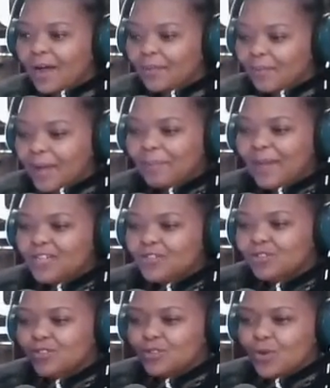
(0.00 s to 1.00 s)
My
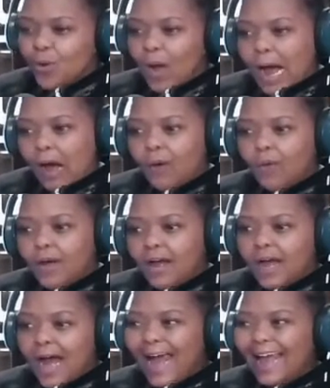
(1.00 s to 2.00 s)
patients know how
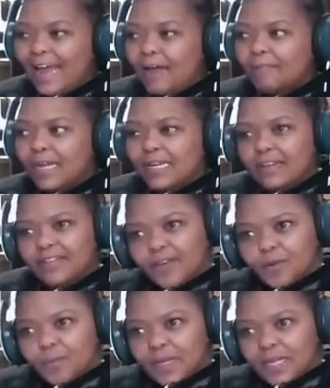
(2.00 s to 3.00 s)
I am in
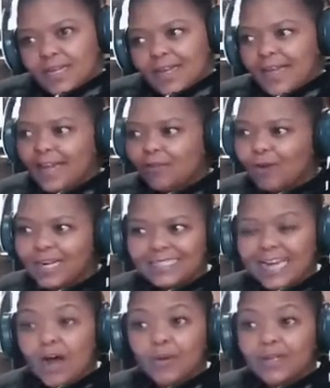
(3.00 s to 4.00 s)
therapy. Right
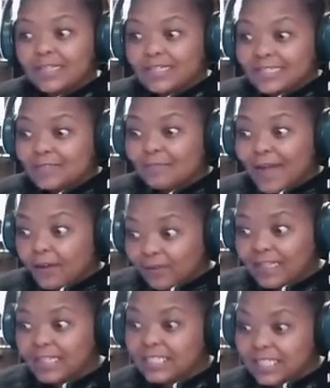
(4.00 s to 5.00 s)
now, this is my
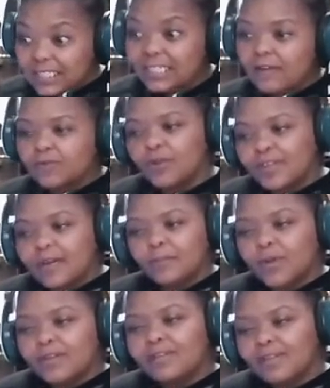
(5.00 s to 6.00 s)
authentic self. Not that I'm
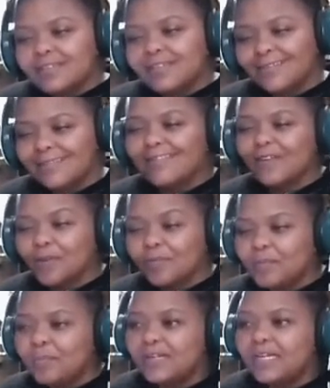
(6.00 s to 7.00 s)
not authentic in
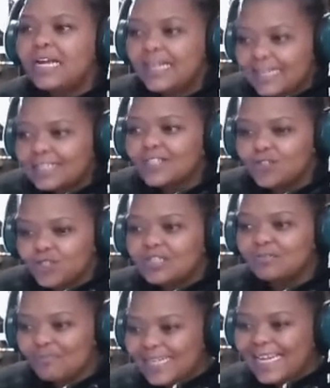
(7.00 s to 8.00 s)
therapy, but this is
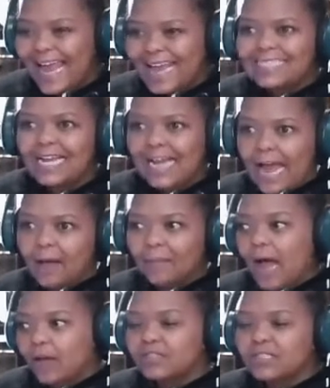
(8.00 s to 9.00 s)
just me as I am
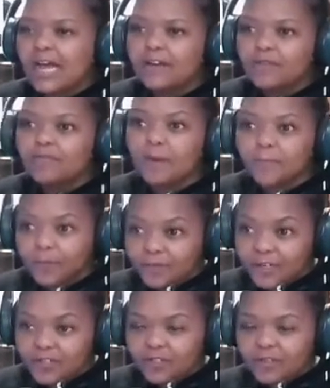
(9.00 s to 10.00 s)
outside of my
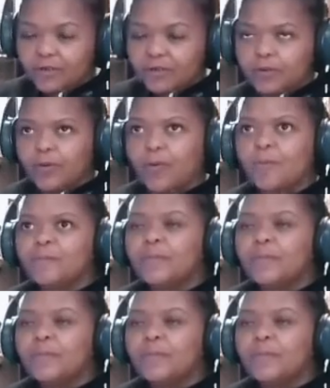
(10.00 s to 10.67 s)
profession, you know?